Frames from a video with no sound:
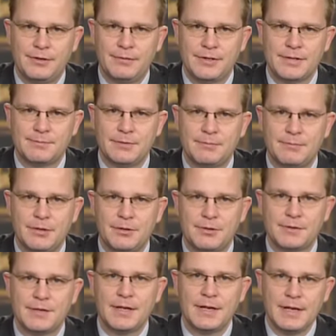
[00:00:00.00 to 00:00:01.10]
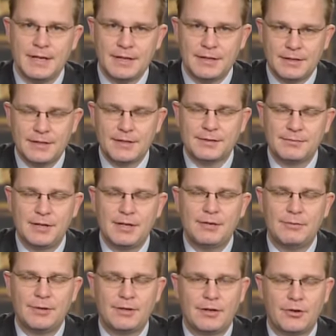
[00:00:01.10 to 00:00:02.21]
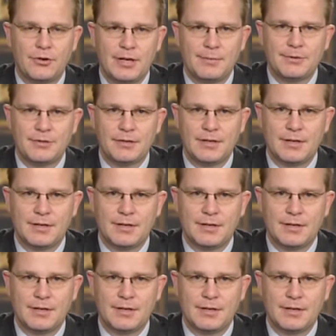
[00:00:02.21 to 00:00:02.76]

investment because that is really where our capital